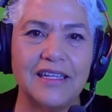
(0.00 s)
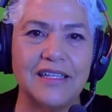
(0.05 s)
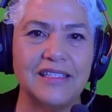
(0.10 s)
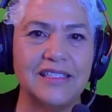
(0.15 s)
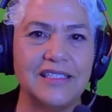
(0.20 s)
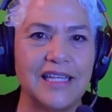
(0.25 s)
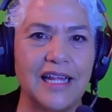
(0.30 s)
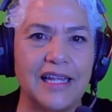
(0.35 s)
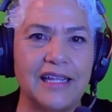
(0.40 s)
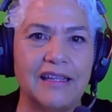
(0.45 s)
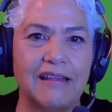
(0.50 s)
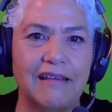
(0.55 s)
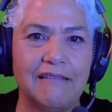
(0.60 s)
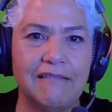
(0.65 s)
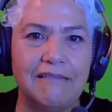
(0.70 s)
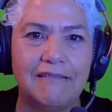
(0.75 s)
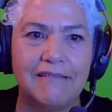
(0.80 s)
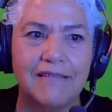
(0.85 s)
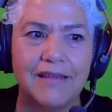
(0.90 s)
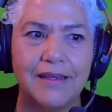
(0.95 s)
It's like
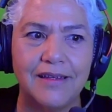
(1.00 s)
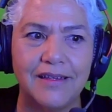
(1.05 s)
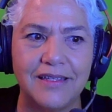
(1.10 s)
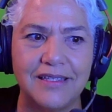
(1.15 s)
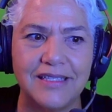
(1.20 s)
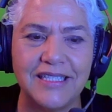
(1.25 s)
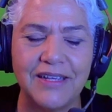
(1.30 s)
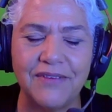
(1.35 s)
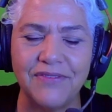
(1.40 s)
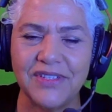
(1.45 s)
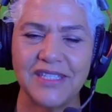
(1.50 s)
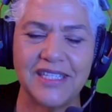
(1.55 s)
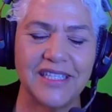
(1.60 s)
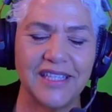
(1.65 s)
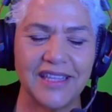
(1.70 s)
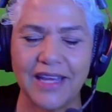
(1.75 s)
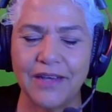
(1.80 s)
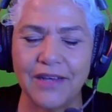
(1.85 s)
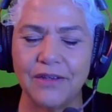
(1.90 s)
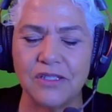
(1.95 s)

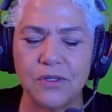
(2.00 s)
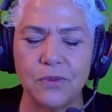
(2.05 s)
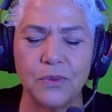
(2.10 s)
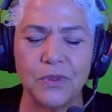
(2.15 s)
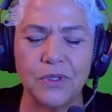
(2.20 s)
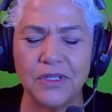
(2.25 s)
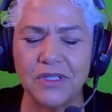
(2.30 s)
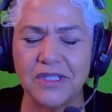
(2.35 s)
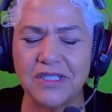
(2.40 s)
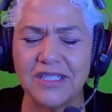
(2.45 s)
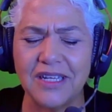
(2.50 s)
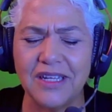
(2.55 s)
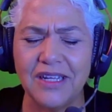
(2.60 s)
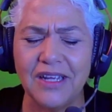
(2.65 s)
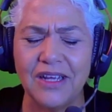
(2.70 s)
17,000 words,